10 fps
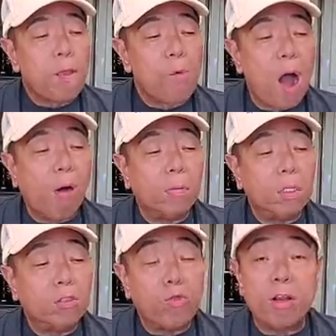Wow,
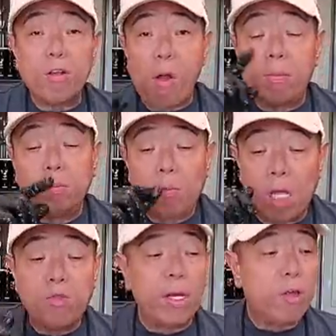that's really,
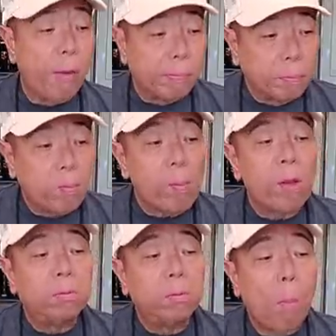that's really good.
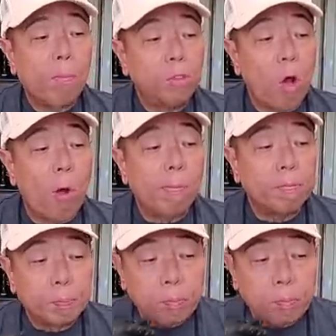So